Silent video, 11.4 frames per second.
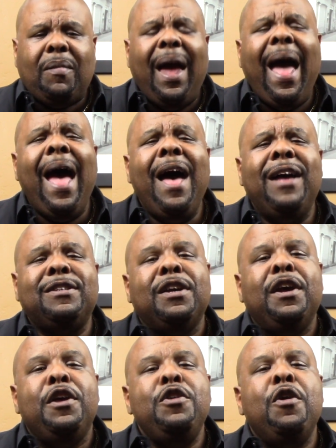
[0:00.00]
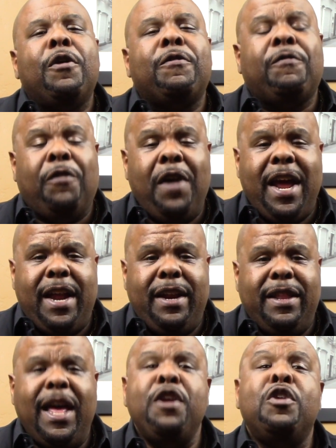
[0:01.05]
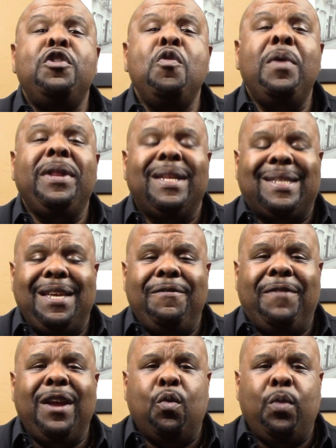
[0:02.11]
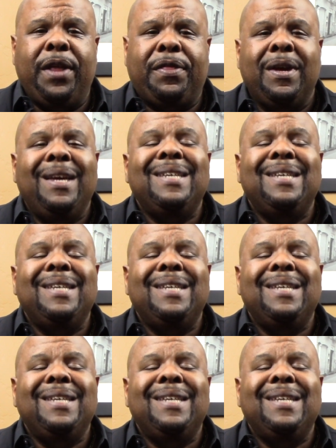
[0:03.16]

has your friend that you're doing this event with